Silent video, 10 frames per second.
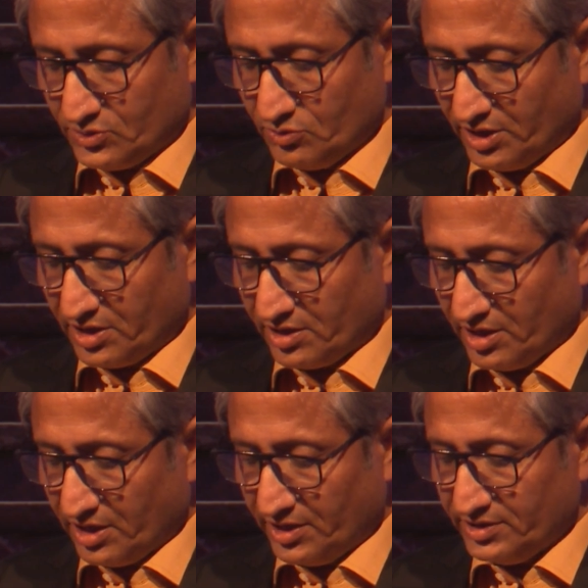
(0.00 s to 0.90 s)
to
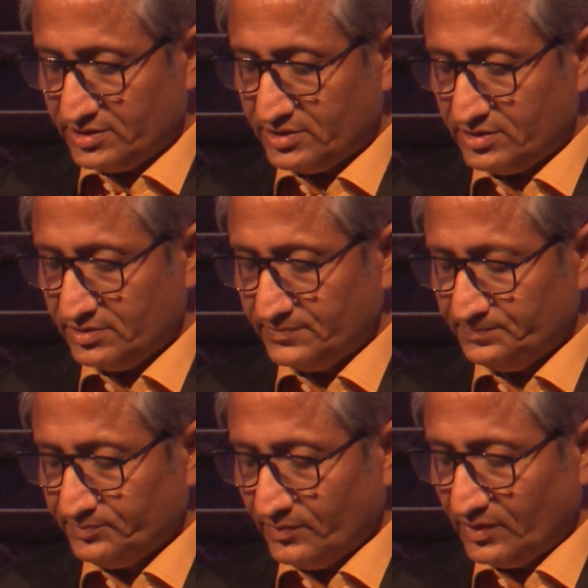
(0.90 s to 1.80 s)
recognize
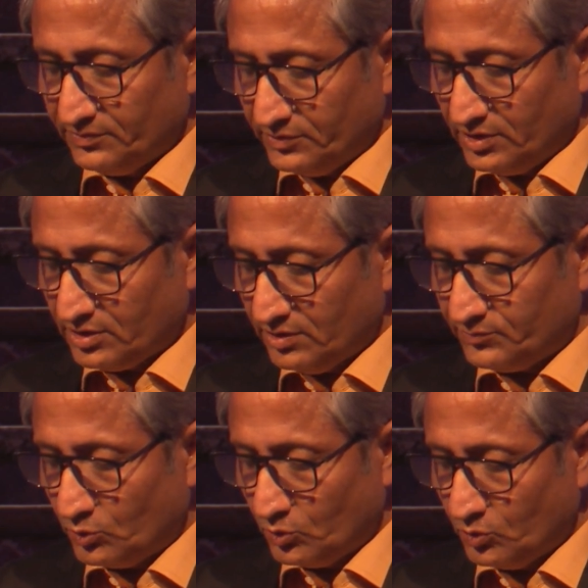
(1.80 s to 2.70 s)
the work
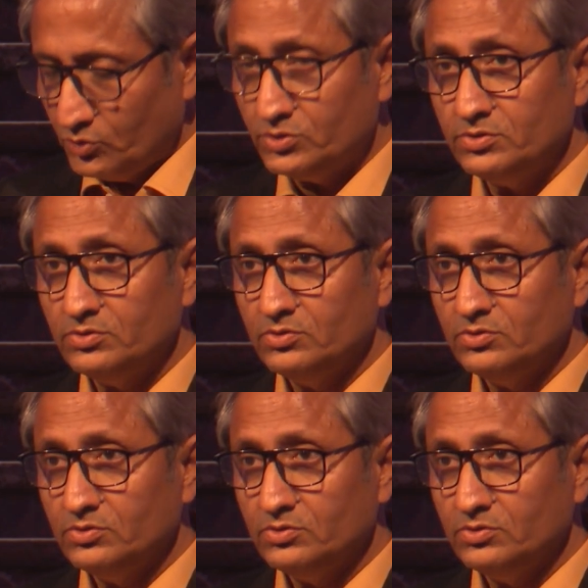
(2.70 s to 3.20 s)
of those